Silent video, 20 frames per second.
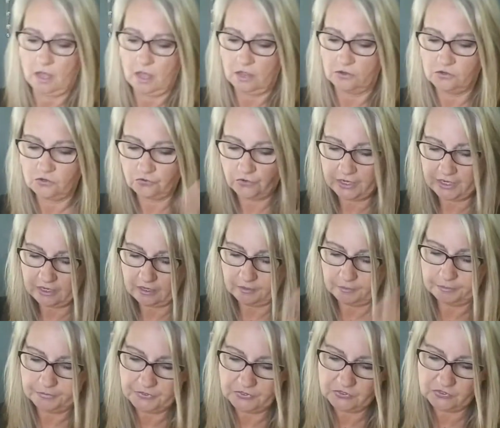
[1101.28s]

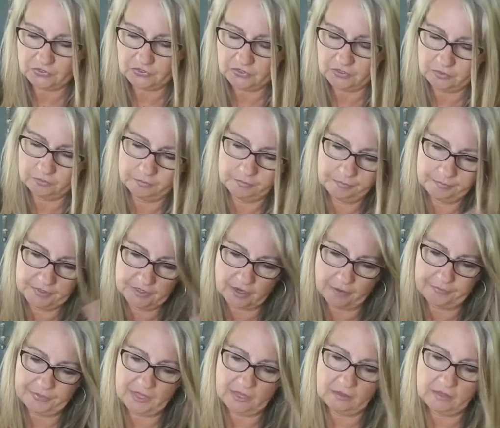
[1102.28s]
dreams,
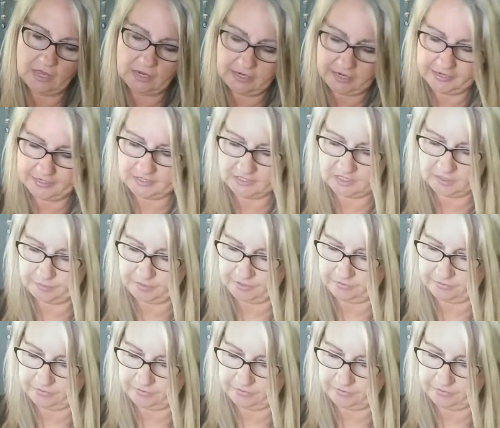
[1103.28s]
something that needs to be